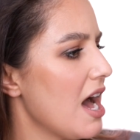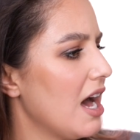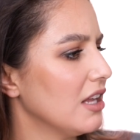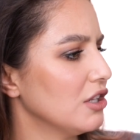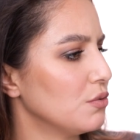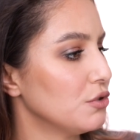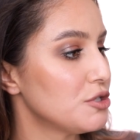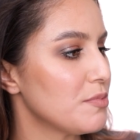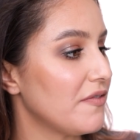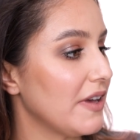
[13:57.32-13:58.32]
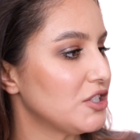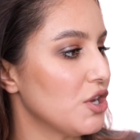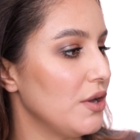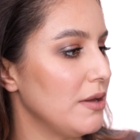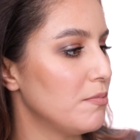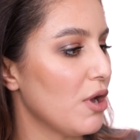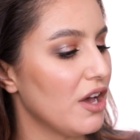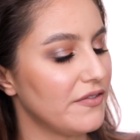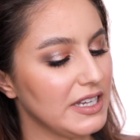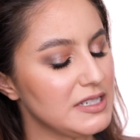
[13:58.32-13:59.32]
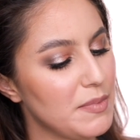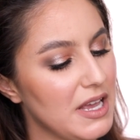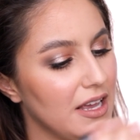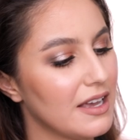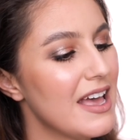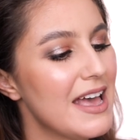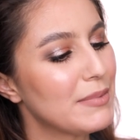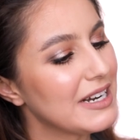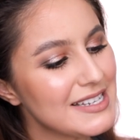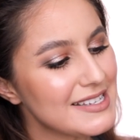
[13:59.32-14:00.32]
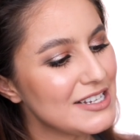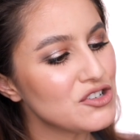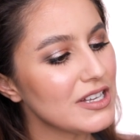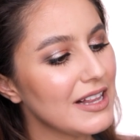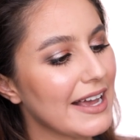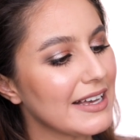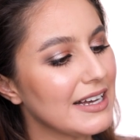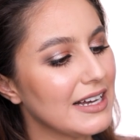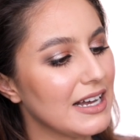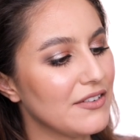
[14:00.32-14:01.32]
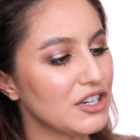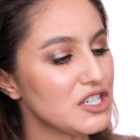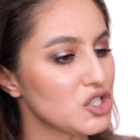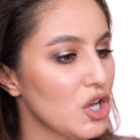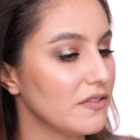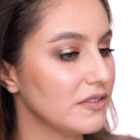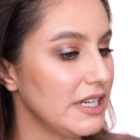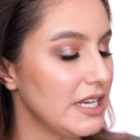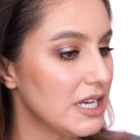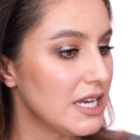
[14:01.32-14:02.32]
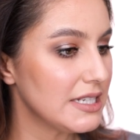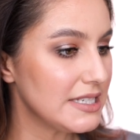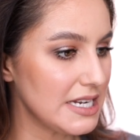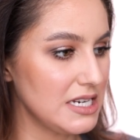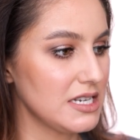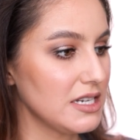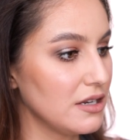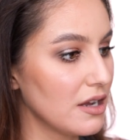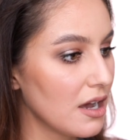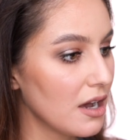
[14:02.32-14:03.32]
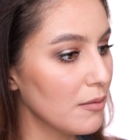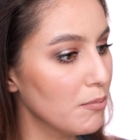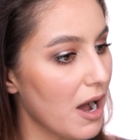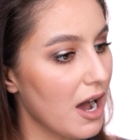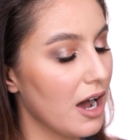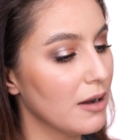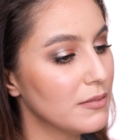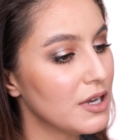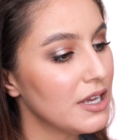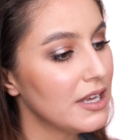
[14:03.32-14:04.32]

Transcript: La Rouge Perfecto in Perfect Pink. But it's essentially like a very softly tinted balm.